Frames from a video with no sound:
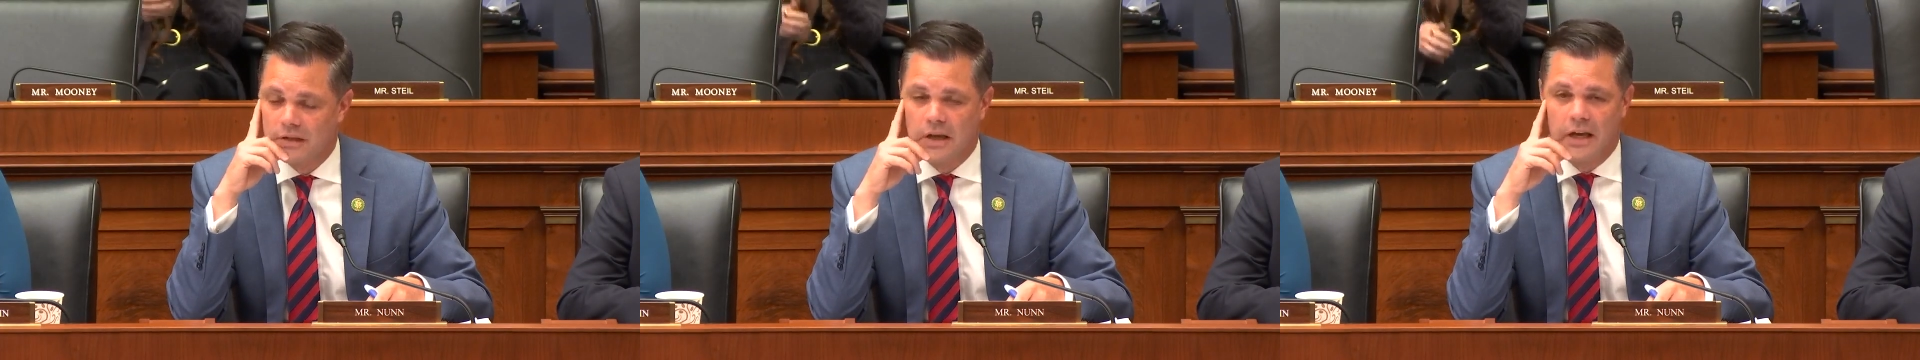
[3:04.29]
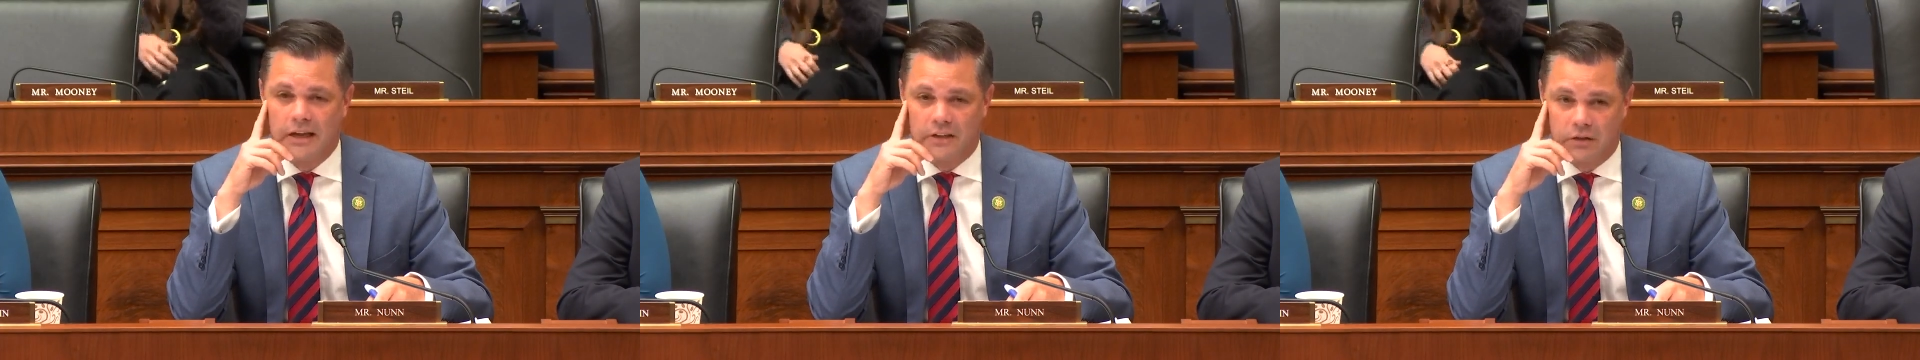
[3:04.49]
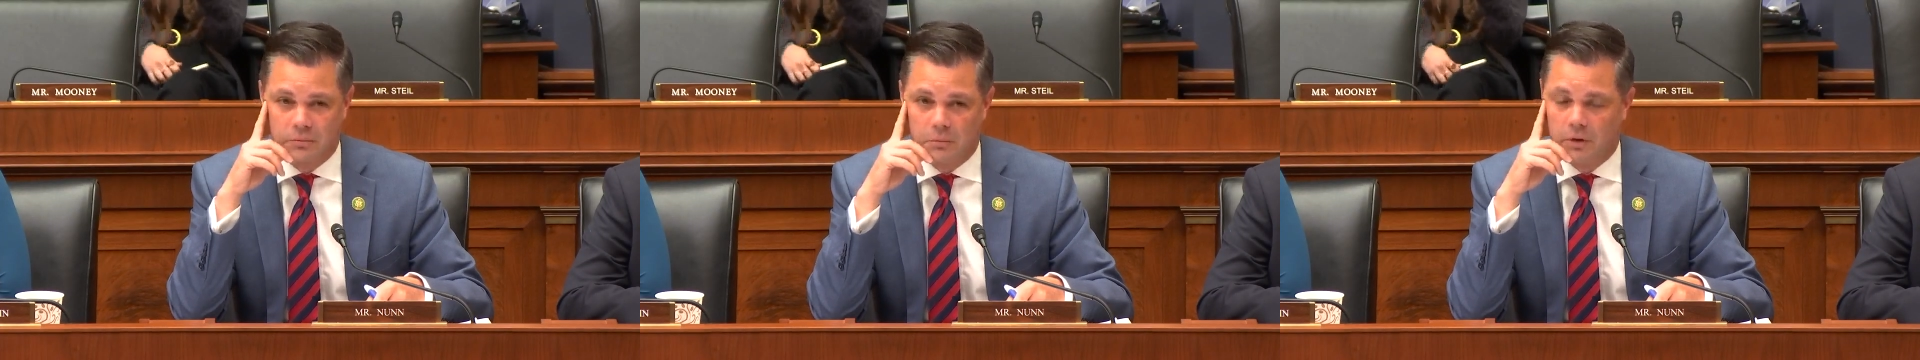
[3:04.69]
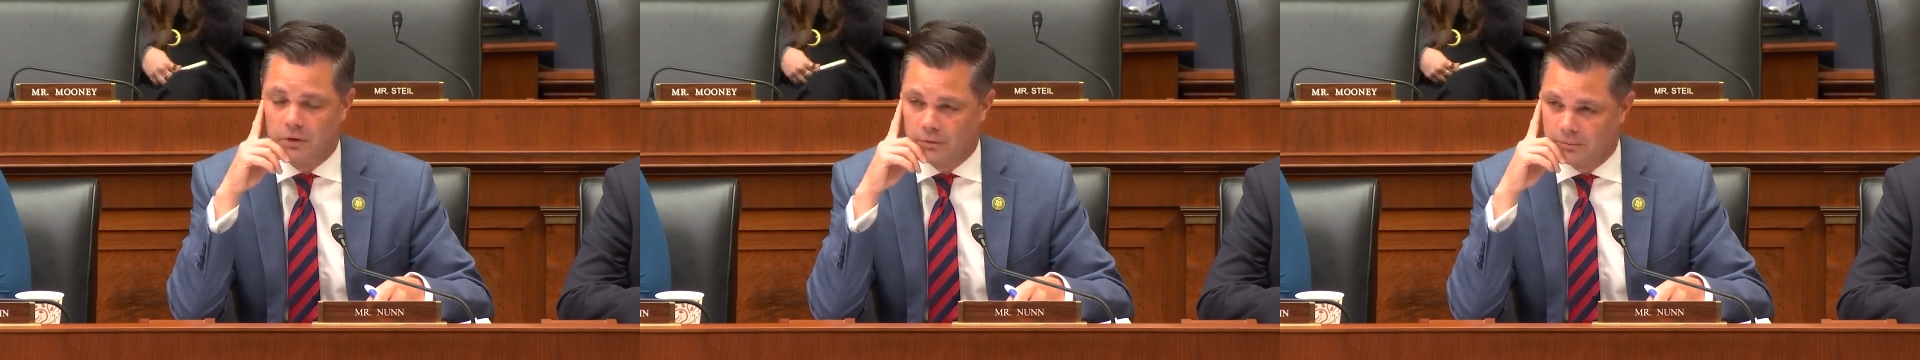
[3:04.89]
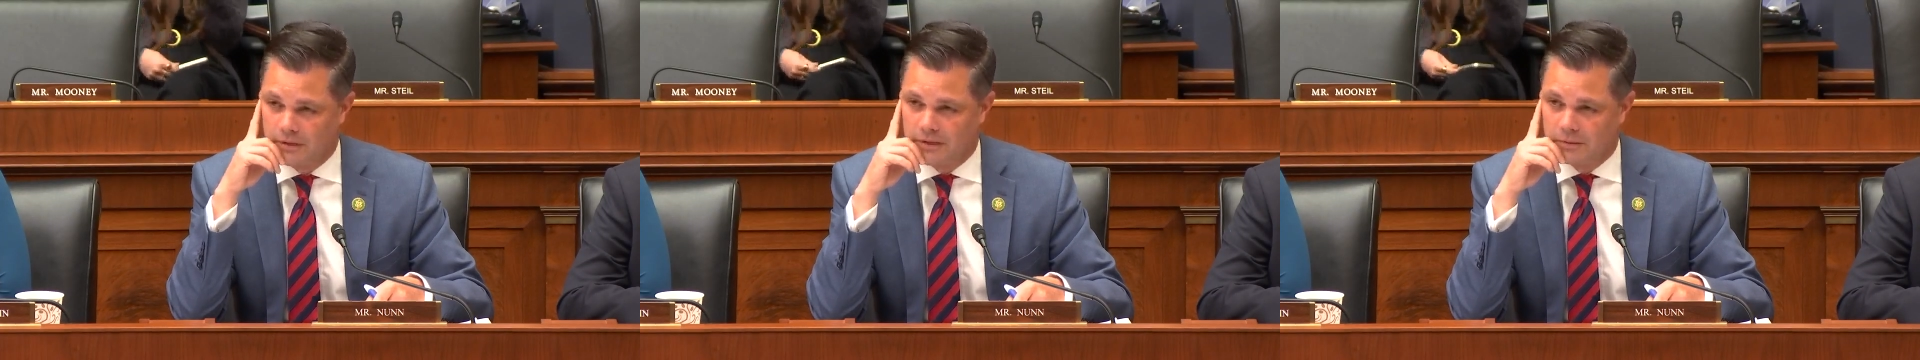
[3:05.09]
a smaller
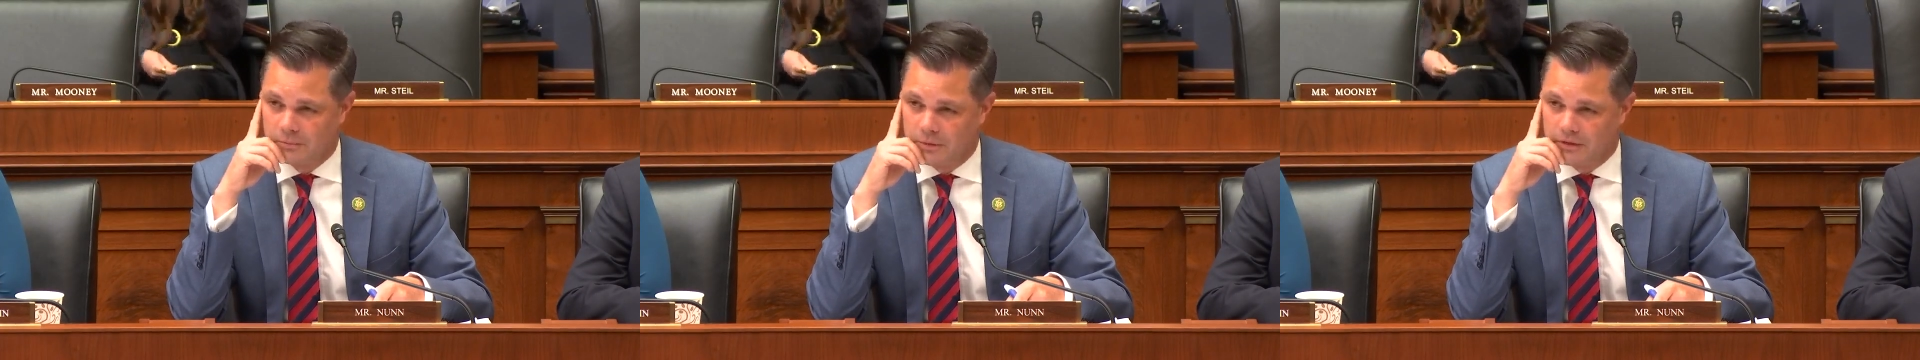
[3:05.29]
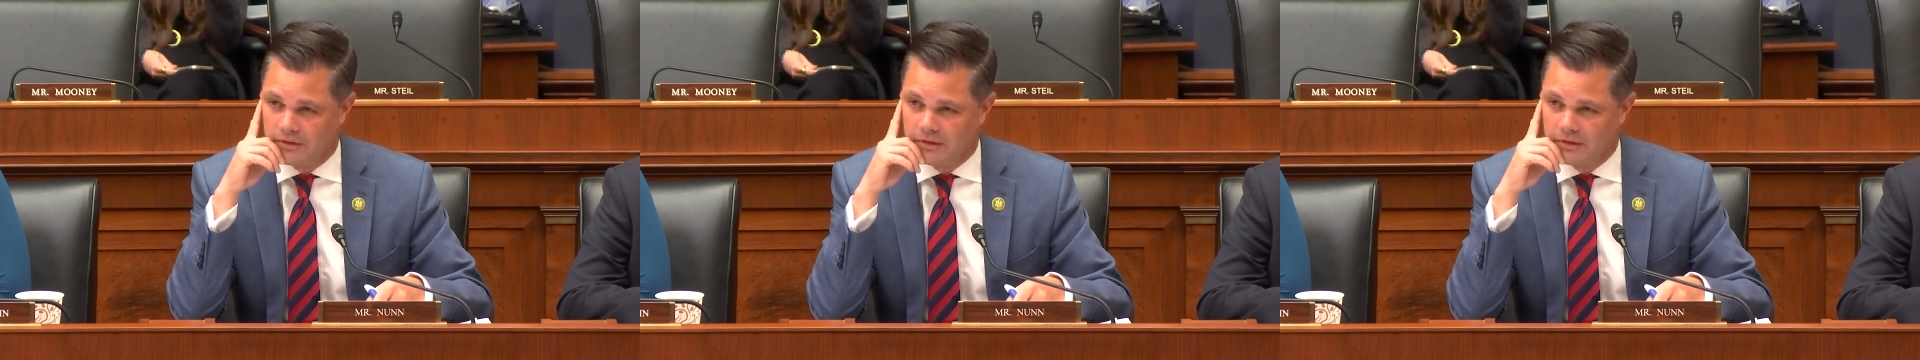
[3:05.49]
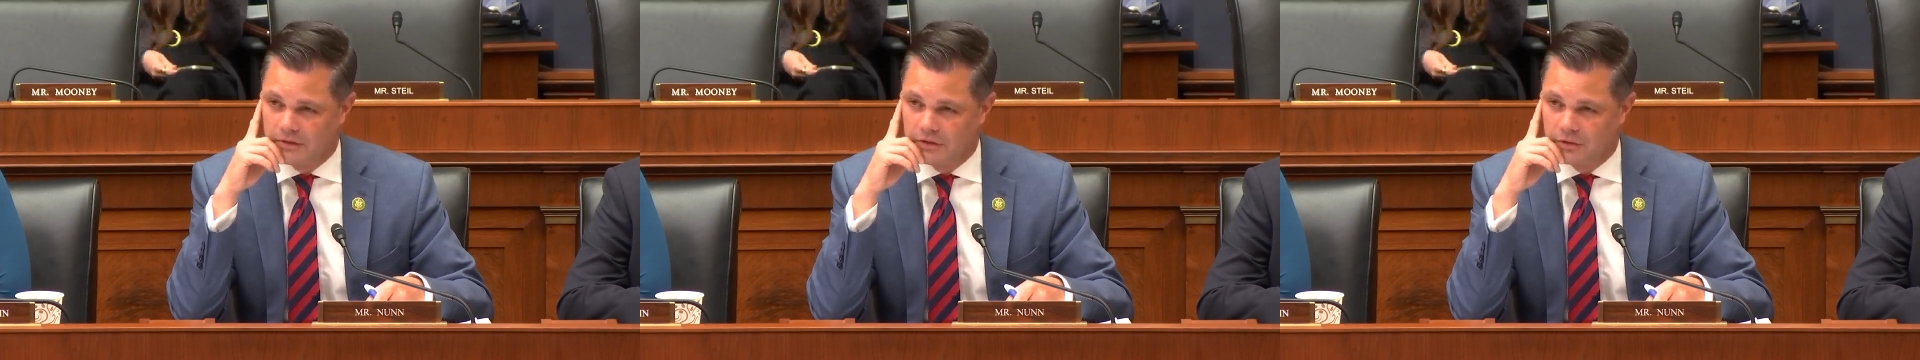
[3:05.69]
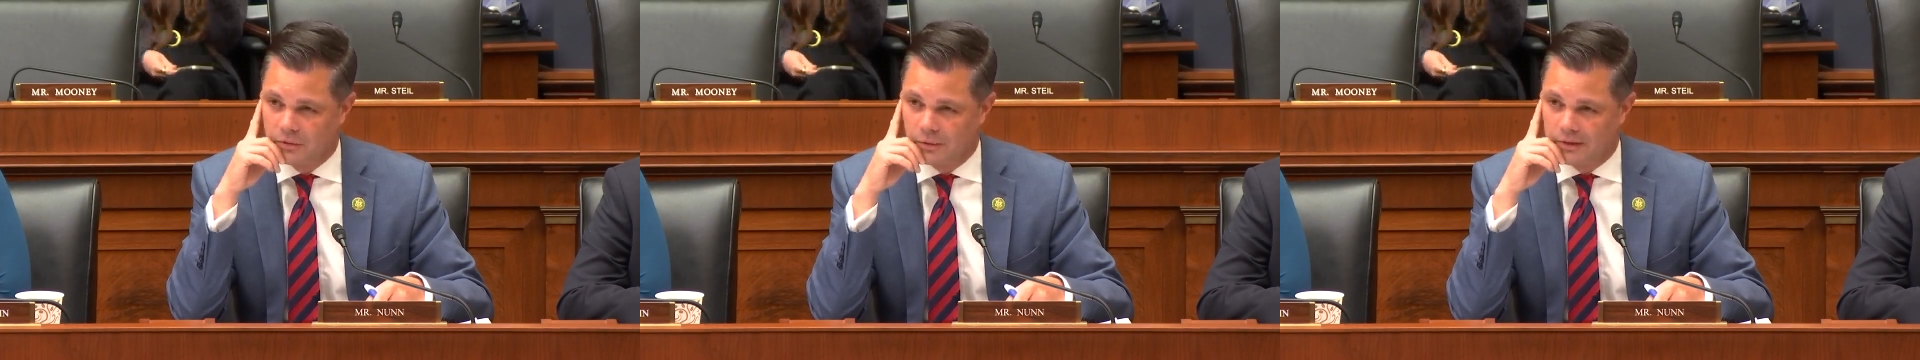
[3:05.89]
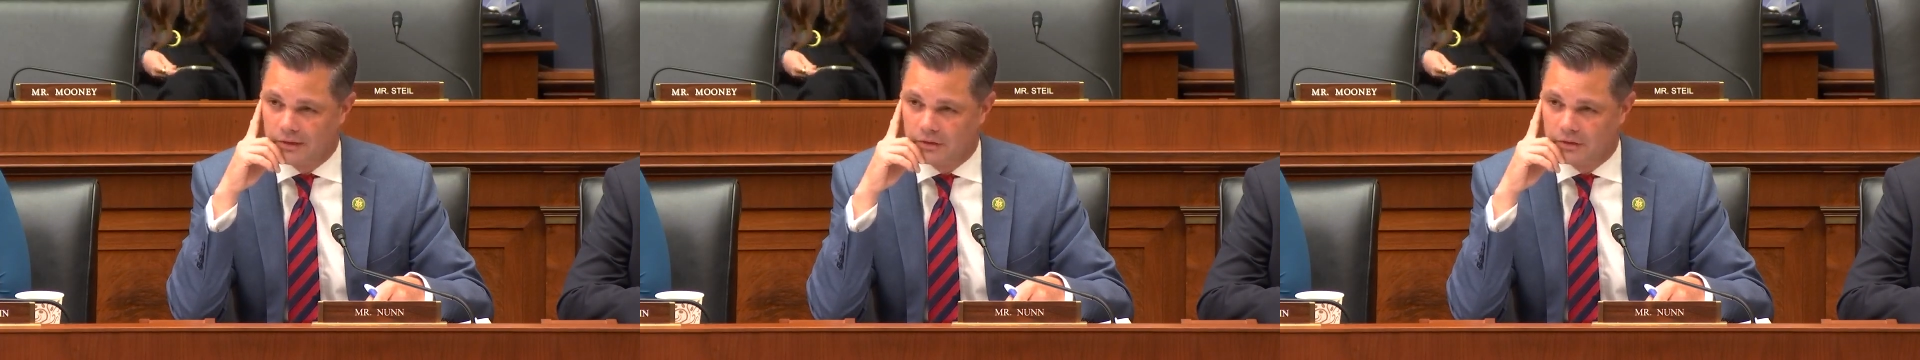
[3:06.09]
medium business is going